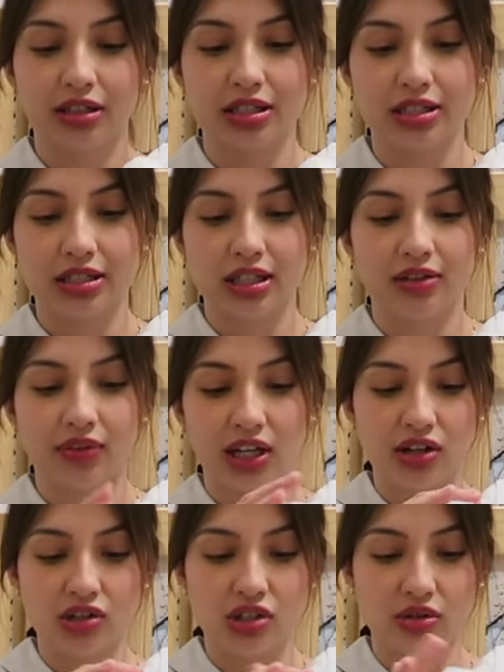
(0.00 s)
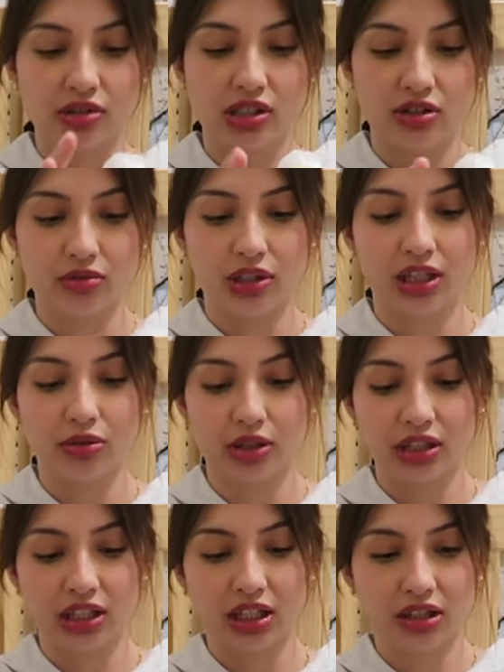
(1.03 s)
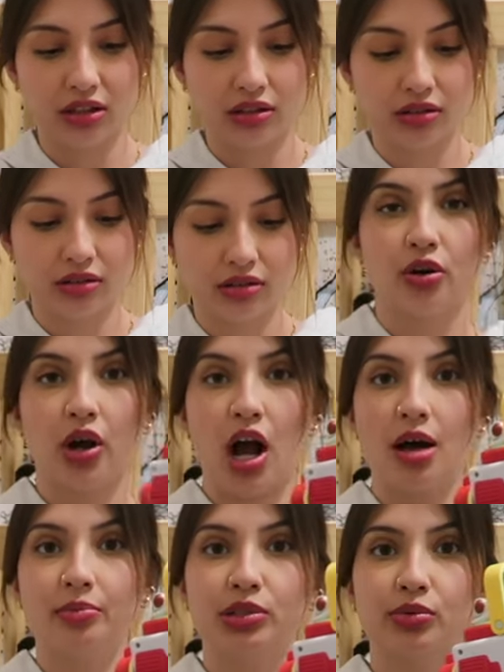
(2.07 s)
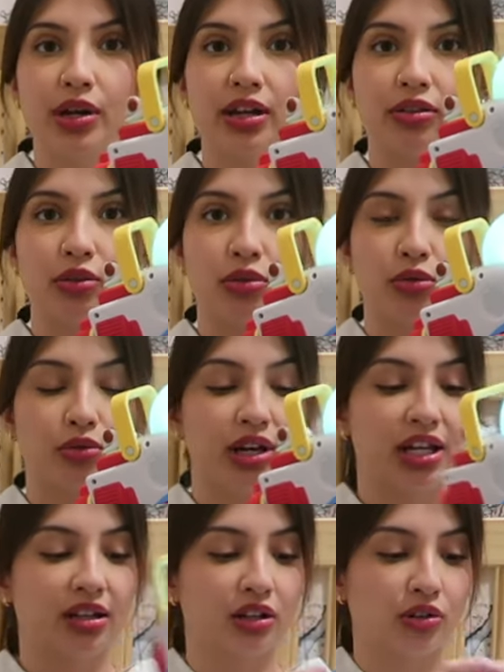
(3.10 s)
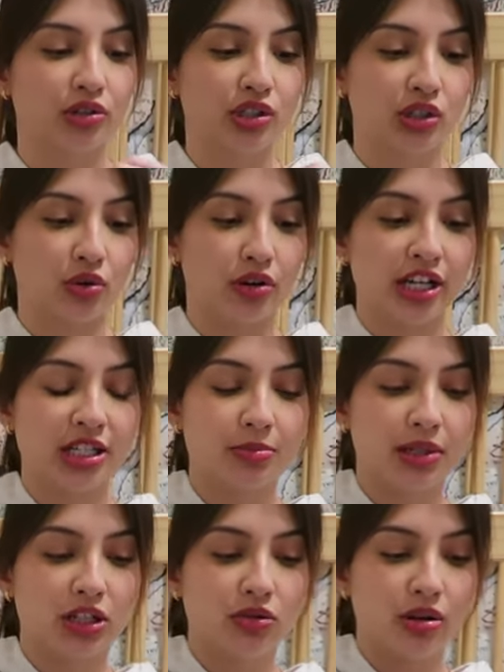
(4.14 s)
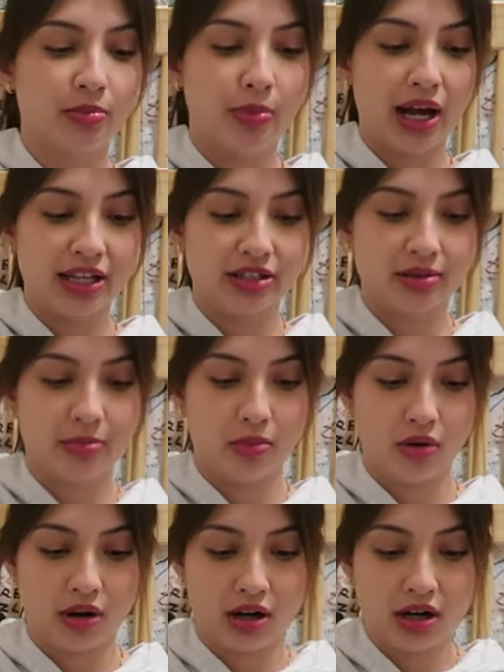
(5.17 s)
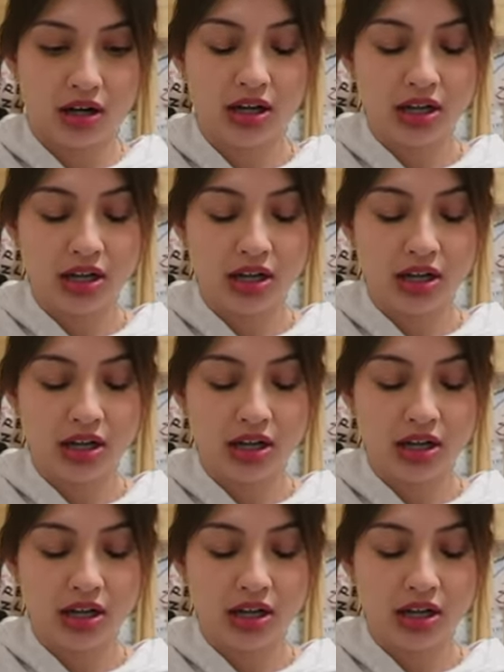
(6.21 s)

Let's see if I can show it to you really quickly. So it comes with three little stories, but you can buy some more.